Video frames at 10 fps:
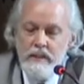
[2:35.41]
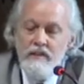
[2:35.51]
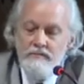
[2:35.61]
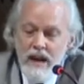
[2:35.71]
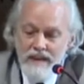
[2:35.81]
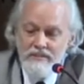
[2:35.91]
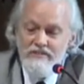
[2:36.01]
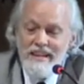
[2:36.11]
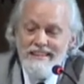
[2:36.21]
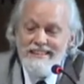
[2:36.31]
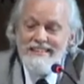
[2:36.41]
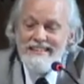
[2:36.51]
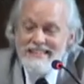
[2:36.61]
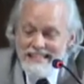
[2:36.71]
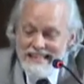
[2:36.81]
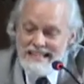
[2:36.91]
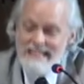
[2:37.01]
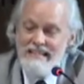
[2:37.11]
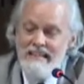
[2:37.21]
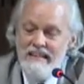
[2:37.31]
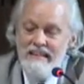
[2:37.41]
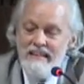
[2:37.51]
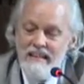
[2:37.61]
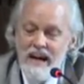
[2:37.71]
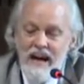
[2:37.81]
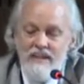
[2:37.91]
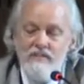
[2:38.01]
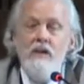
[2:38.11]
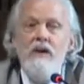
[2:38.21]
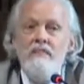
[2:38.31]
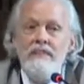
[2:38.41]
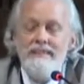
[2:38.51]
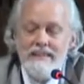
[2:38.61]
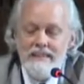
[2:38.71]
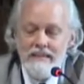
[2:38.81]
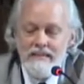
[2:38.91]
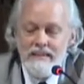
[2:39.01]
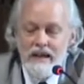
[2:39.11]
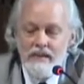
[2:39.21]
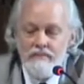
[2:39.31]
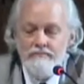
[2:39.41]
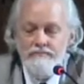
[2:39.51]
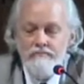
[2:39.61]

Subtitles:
It follows that it is need that ties all of existence together.